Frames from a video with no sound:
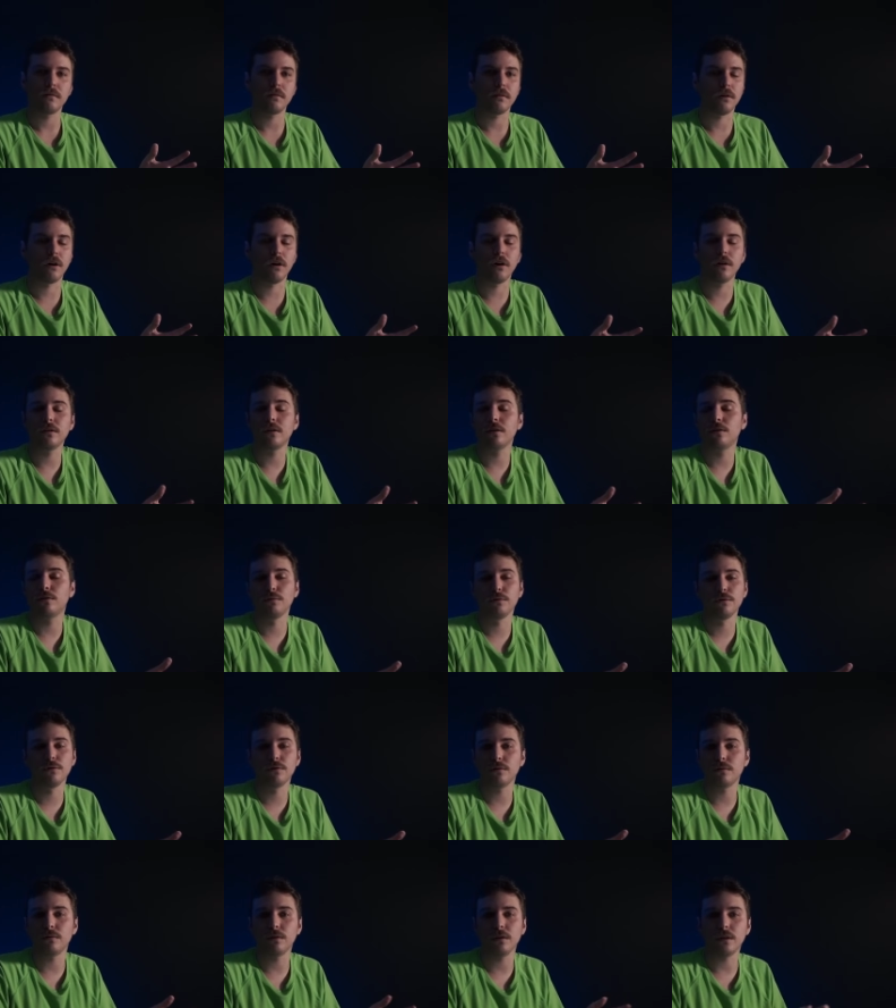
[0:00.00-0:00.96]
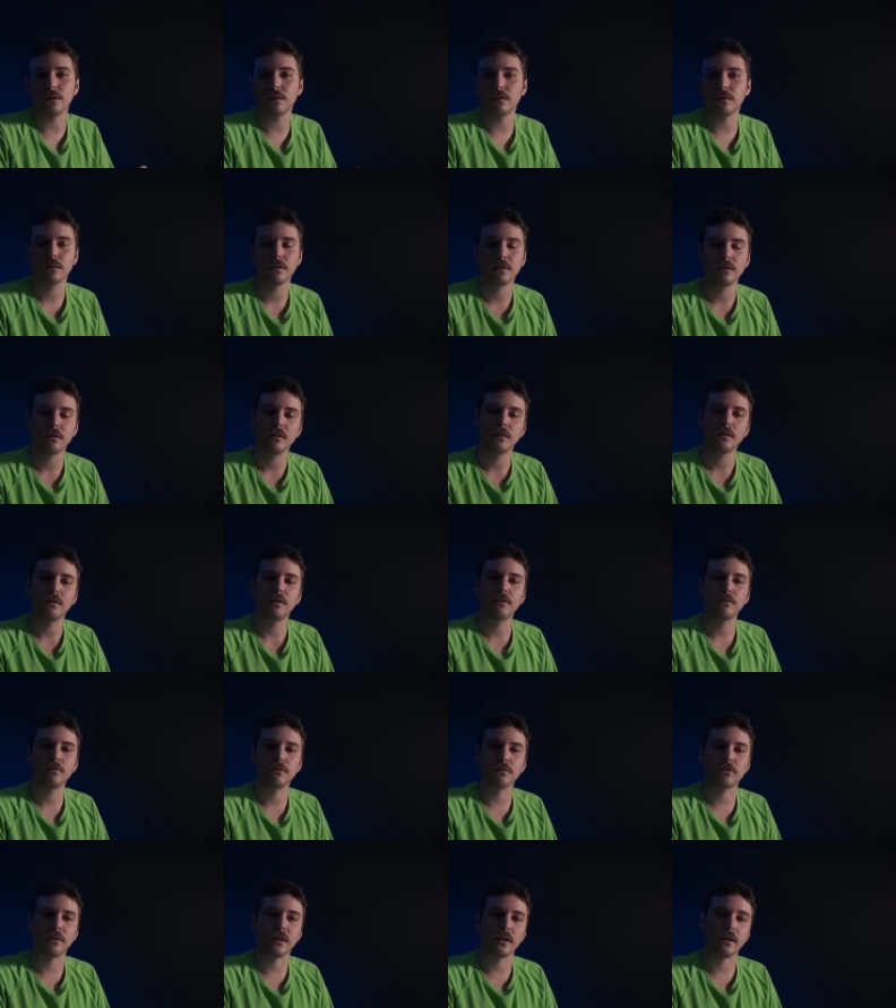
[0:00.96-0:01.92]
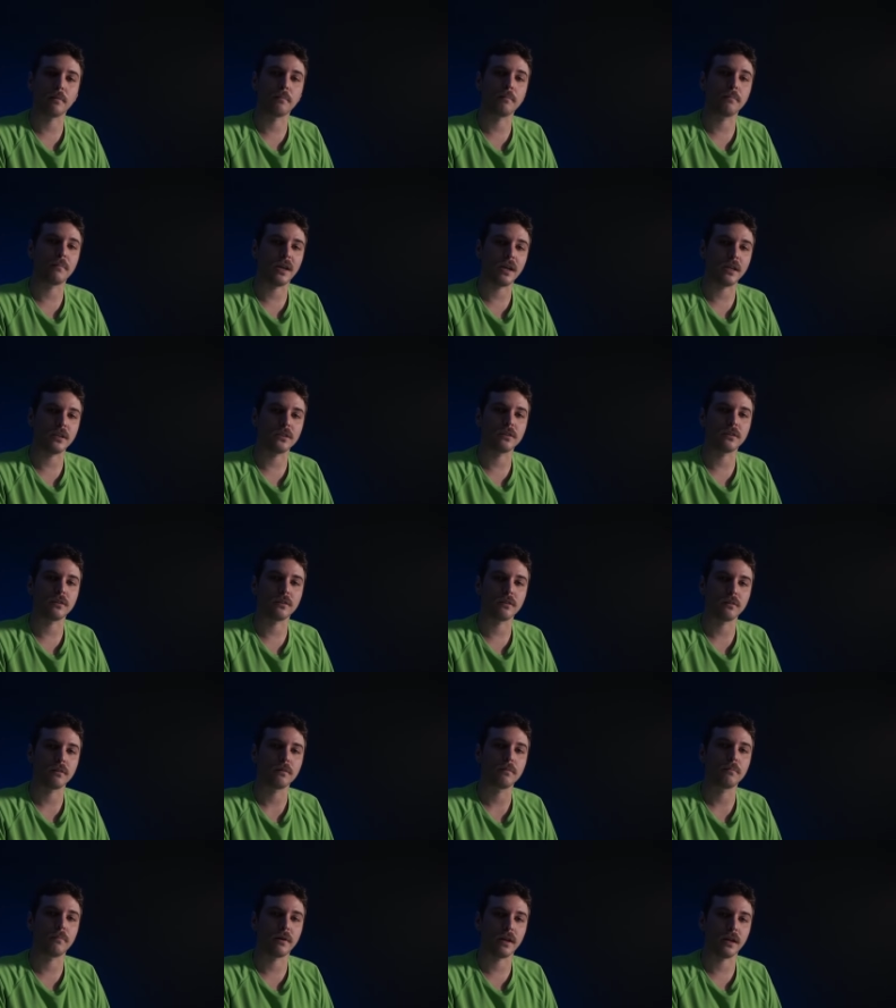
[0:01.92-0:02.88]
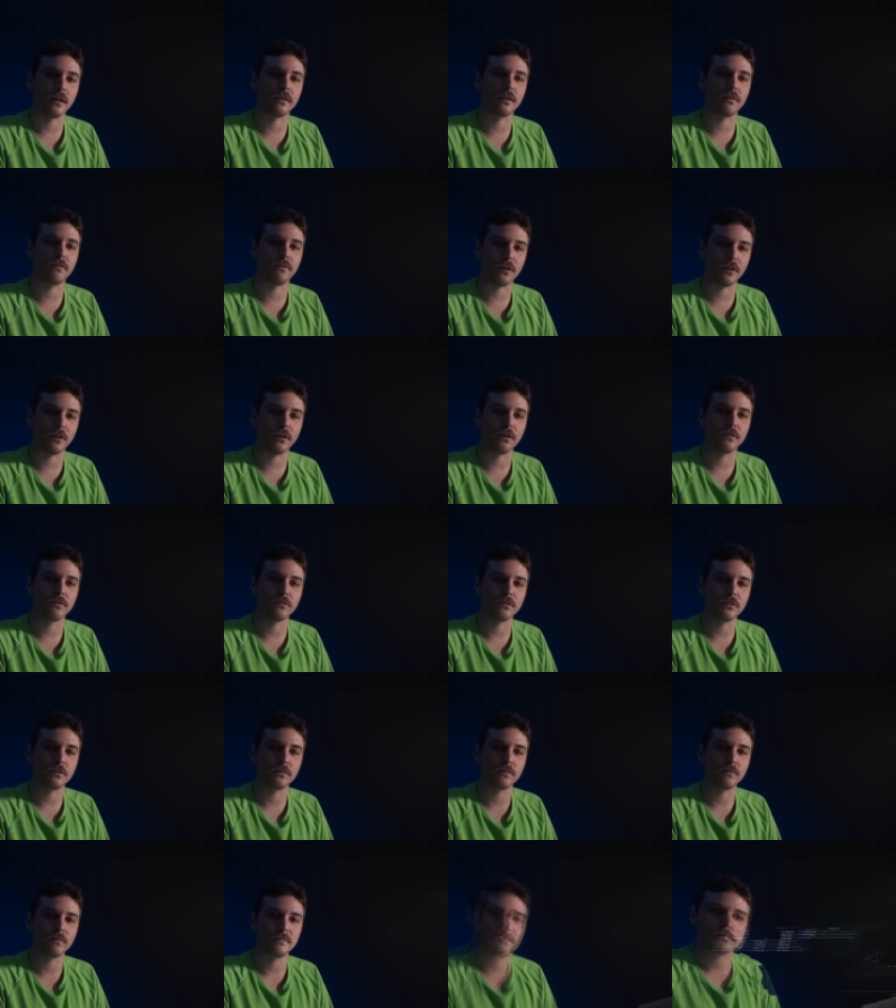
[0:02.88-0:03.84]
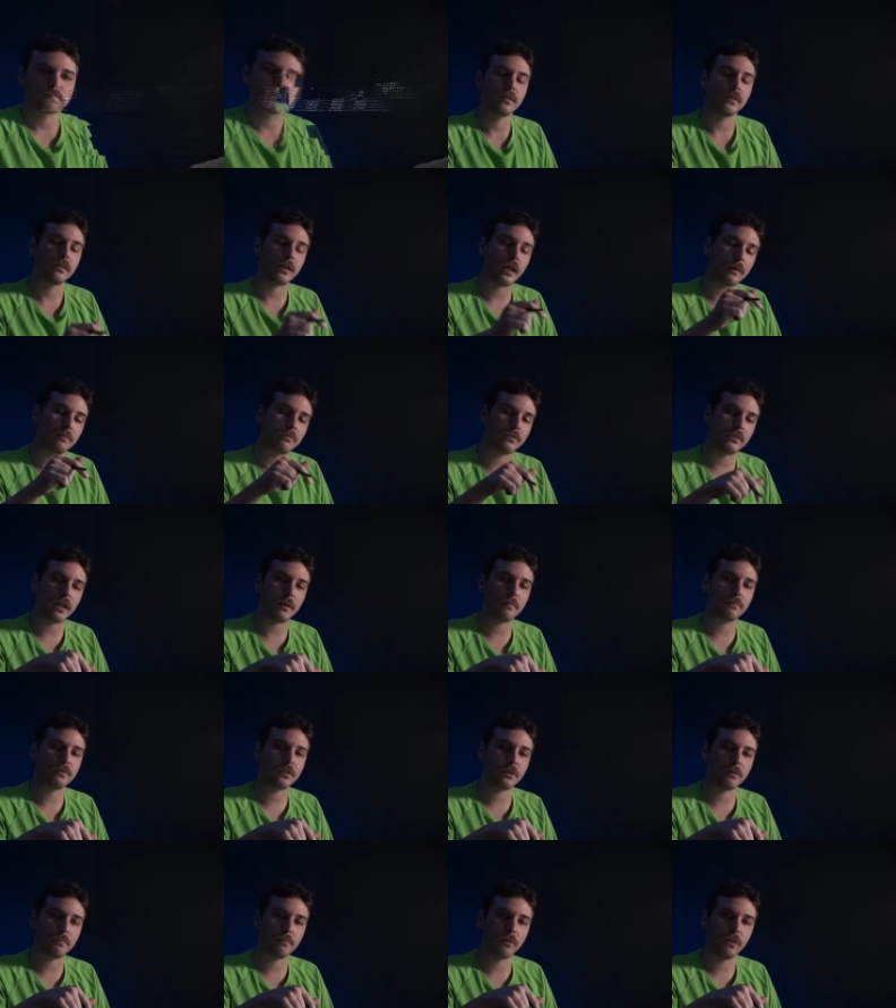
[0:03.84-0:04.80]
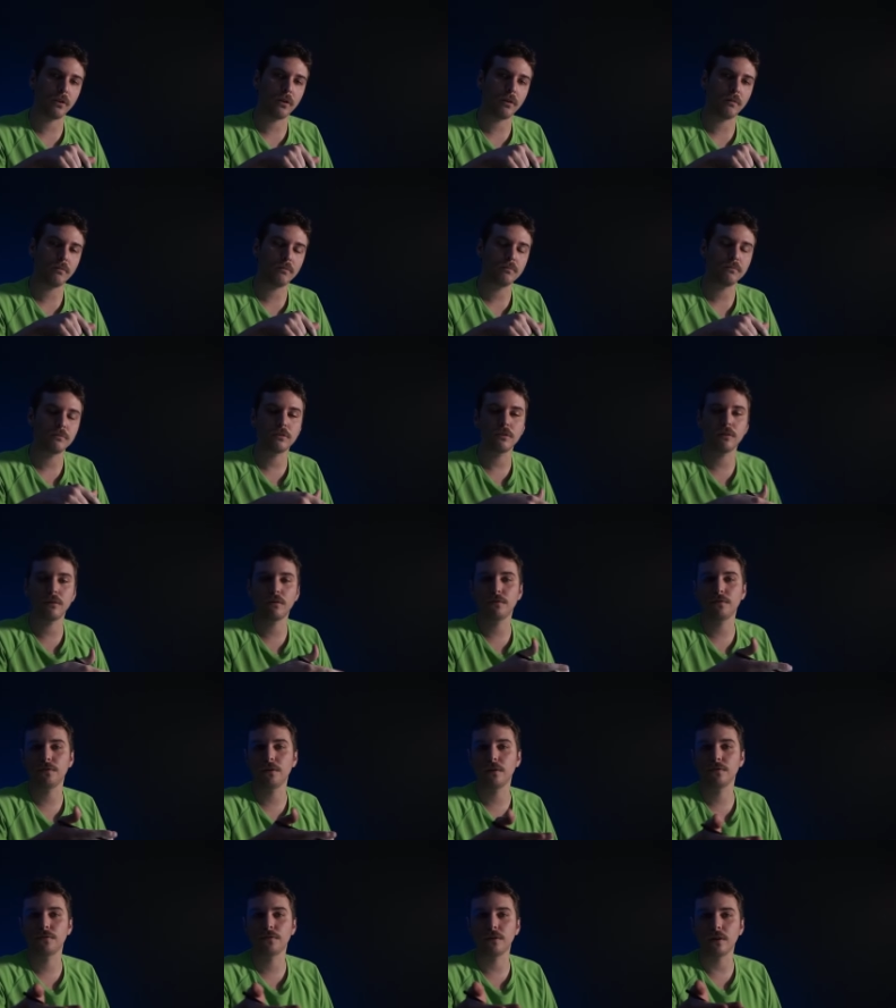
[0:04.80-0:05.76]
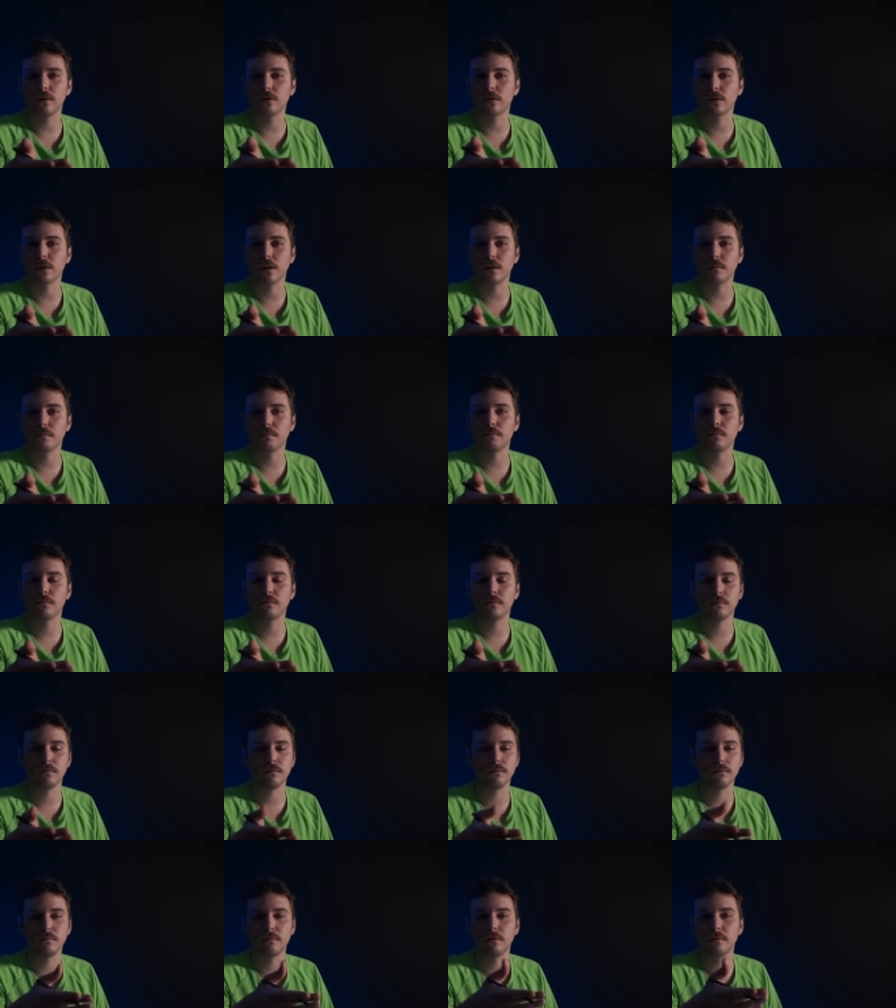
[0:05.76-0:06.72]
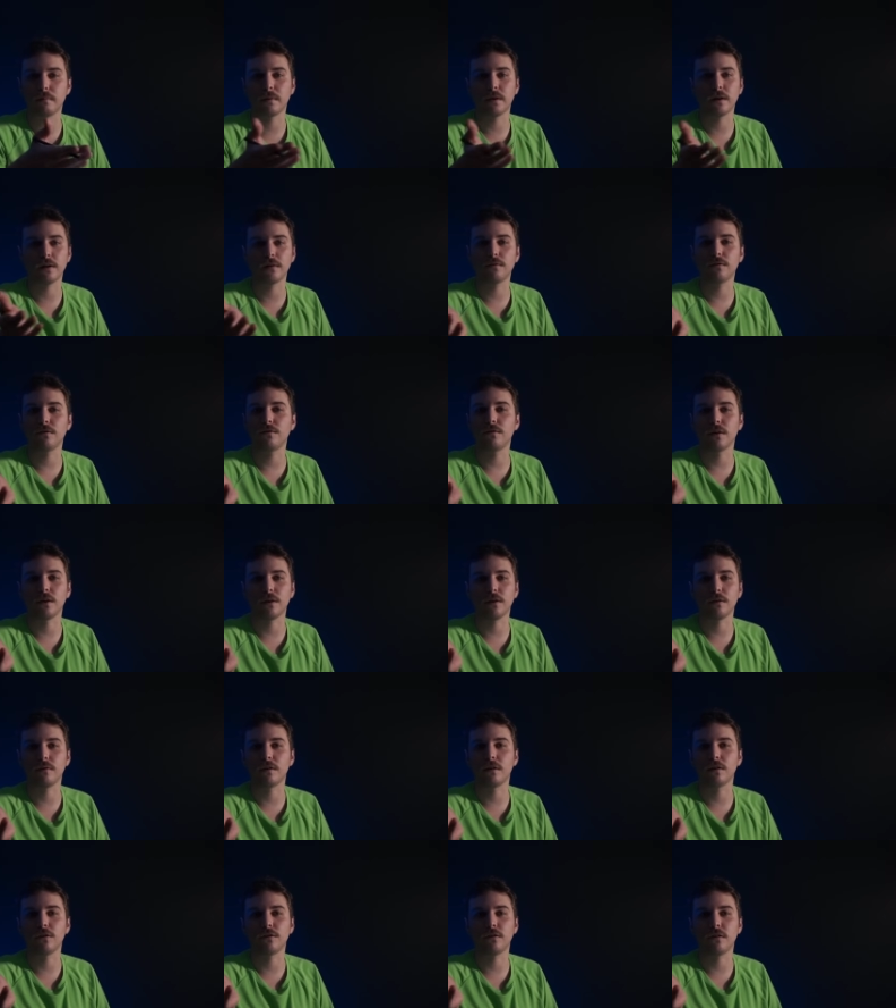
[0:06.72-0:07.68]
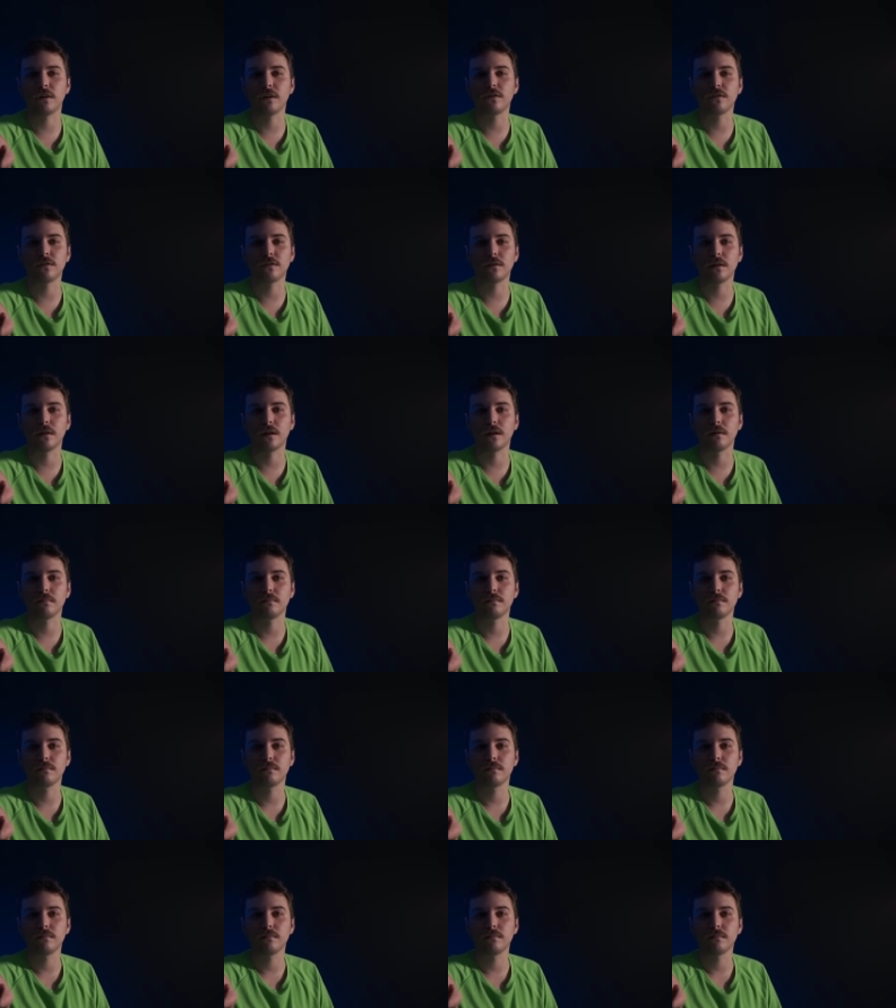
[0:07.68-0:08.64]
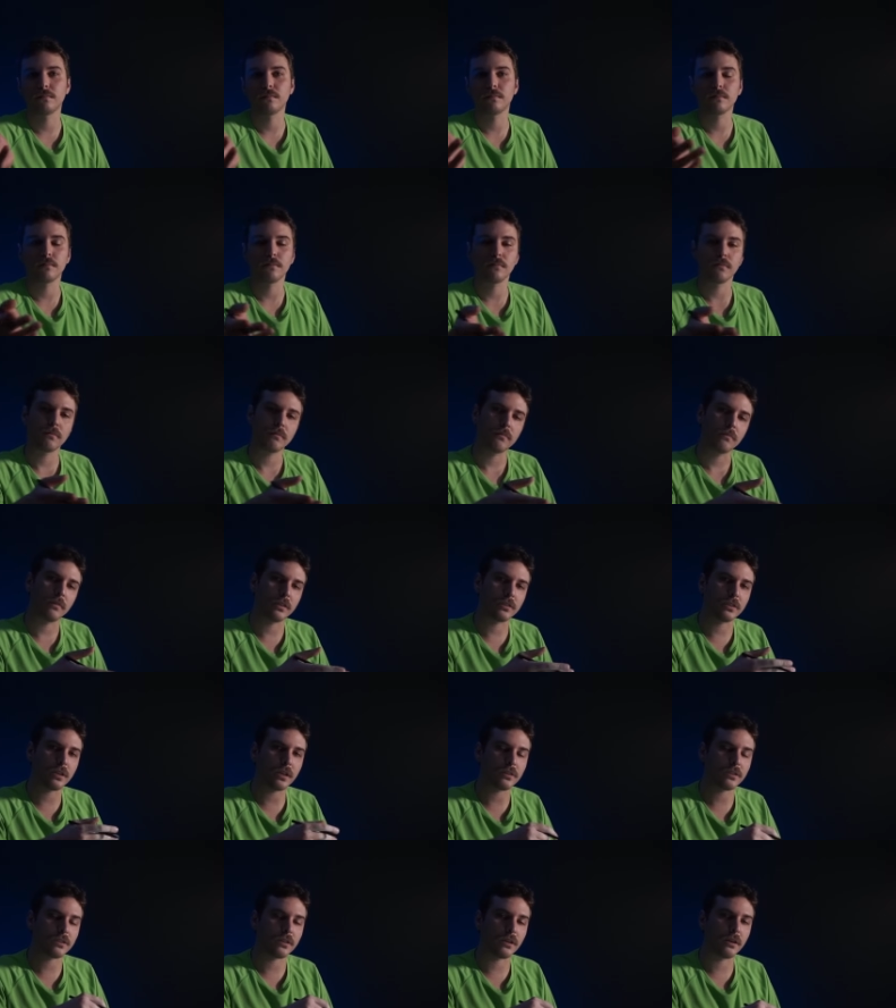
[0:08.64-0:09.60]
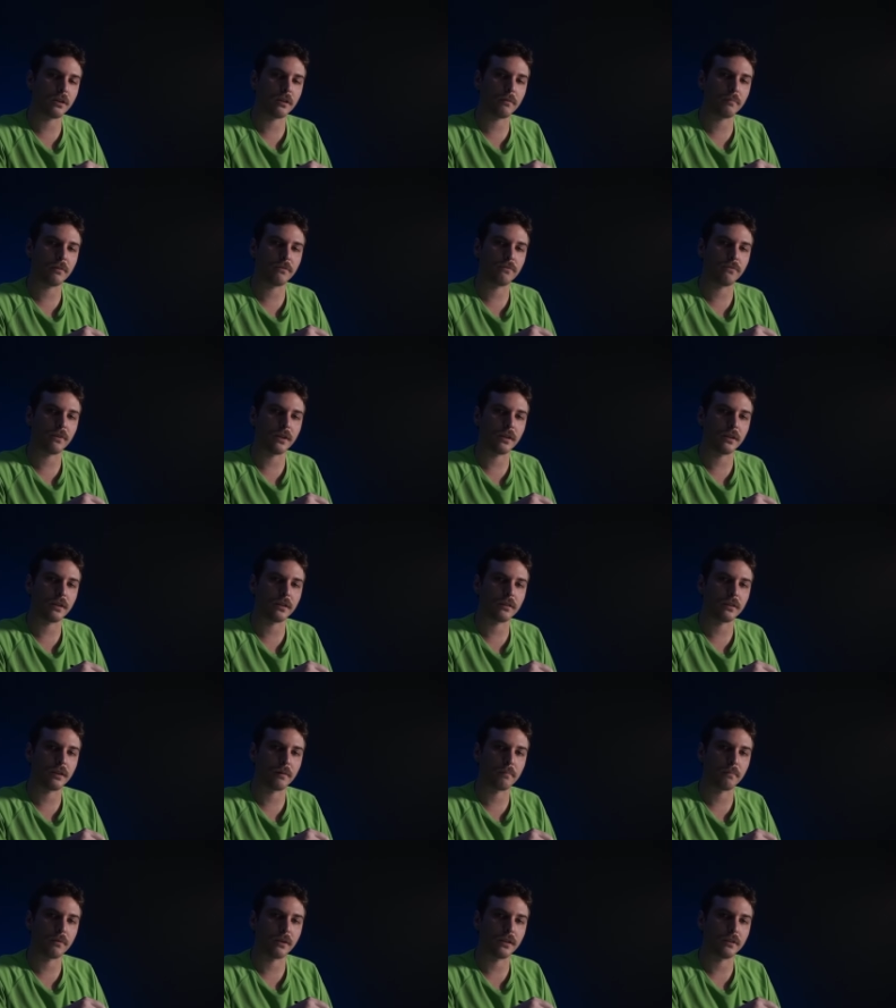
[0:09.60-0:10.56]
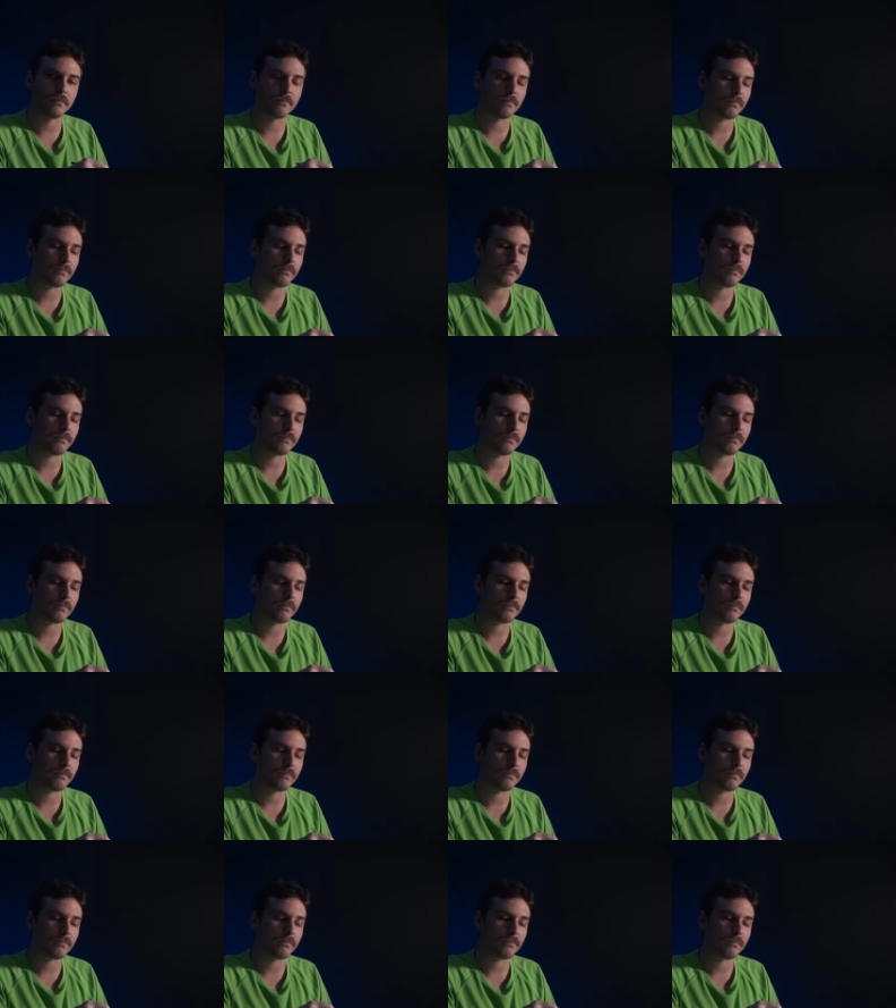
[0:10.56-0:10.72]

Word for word: all the tools you need to create amazing branded videos. Timestamps are below, so feel free to skip to the part of the video that you're interested in. Let's get started by finding a template.